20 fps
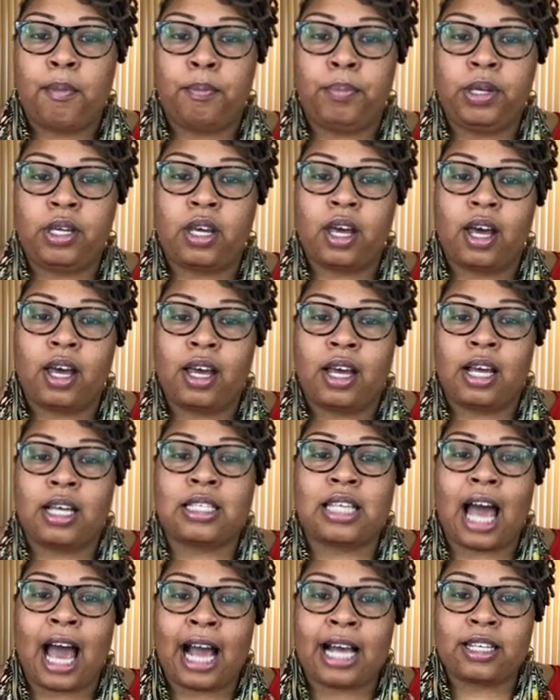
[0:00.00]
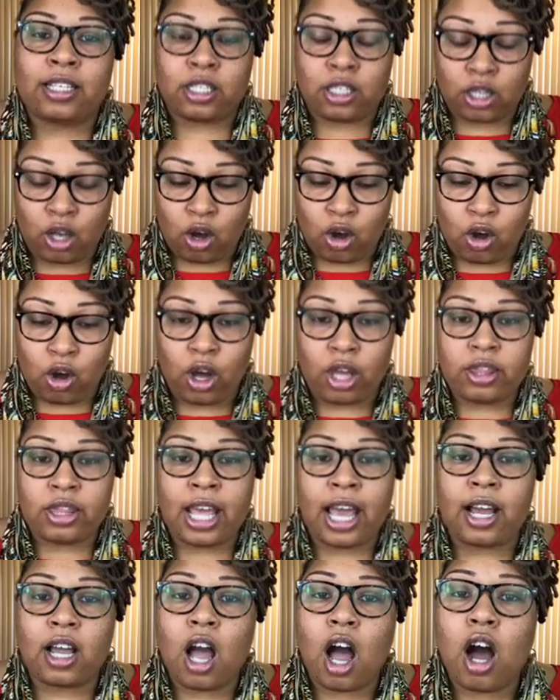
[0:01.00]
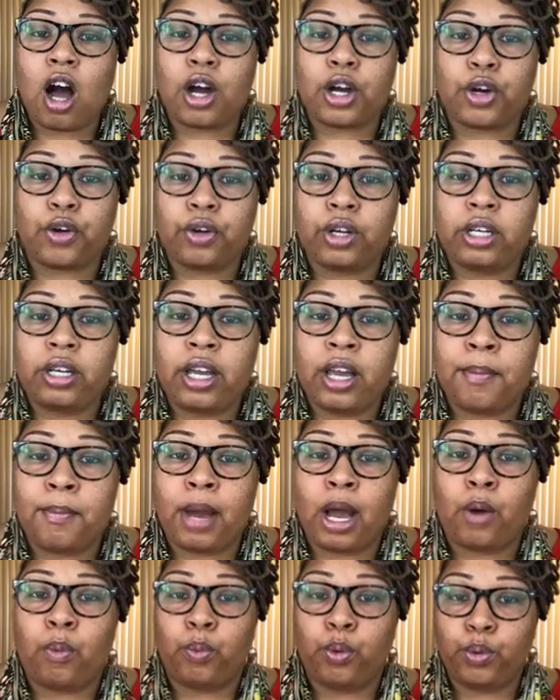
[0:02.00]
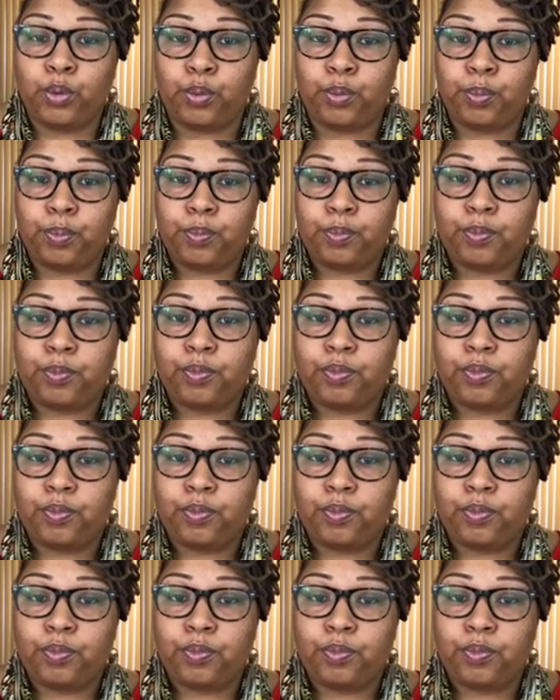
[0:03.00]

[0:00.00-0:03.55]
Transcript: because I saw that concrete in my womb.